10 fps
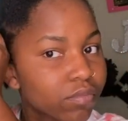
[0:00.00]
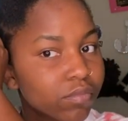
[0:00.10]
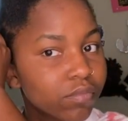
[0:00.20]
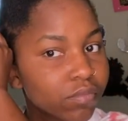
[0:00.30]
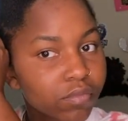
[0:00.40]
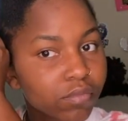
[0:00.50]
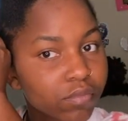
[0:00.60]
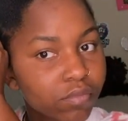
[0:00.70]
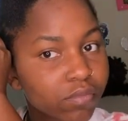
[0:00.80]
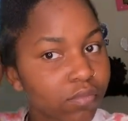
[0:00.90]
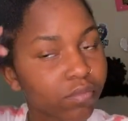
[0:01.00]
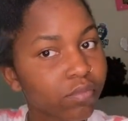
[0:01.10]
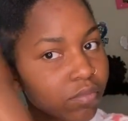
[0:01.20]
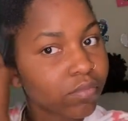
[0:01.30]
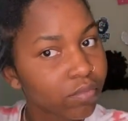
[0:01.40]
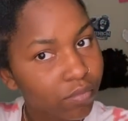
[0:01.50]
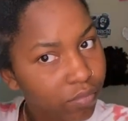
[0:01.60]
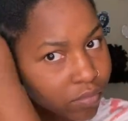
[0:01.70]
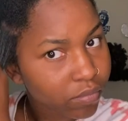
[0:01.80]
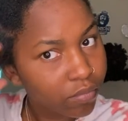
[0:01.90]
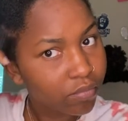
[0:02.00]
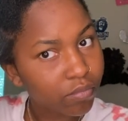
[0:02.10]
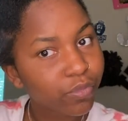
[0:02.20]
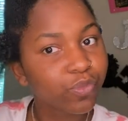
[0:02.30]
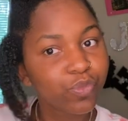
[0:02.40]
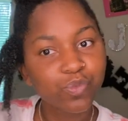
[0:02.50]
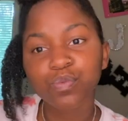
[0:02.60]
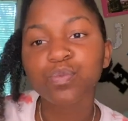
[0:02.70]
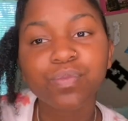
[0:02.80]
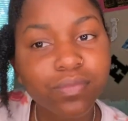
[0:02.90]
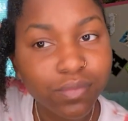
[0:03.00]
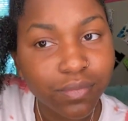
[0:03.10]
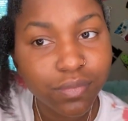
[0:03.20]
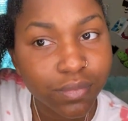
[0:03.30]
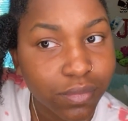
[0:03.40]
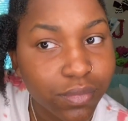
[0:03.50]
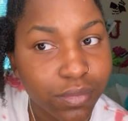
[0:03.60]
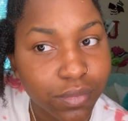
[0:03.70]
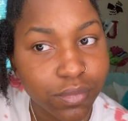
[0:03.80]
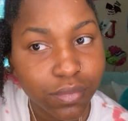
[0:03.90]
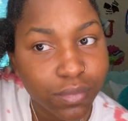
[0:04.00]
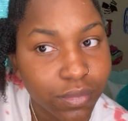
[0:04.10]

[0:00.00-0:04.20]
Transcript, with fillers: But yeah, yeah, we we we we stuck on this one little strand though.